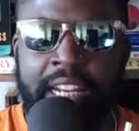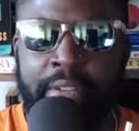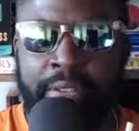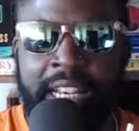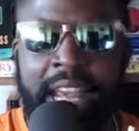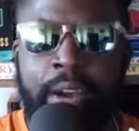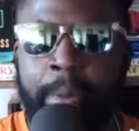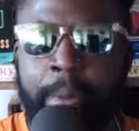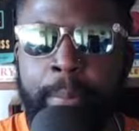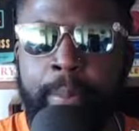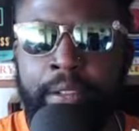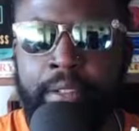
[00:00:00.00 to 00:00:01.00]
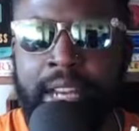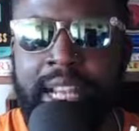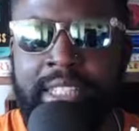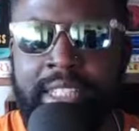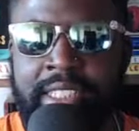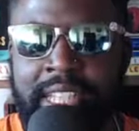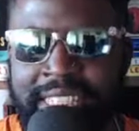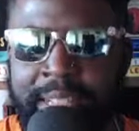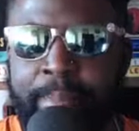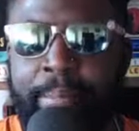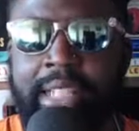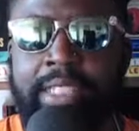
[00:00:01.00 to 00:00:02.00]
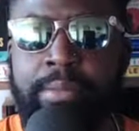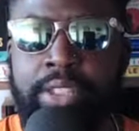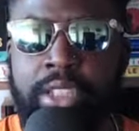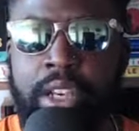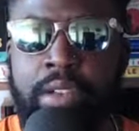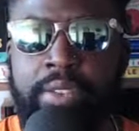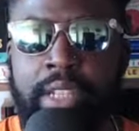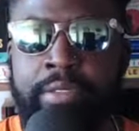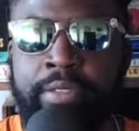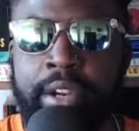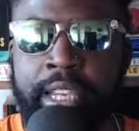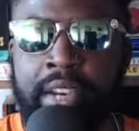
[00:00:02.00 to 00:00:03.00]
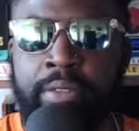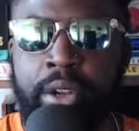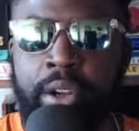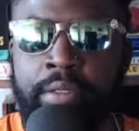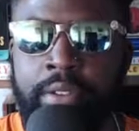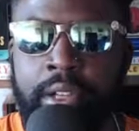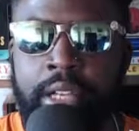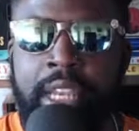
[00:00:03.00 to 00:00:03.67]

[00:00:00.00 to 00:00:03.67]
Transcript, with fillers: I think now what people are realizing is that it's the brands themselves that are fucking everyone over.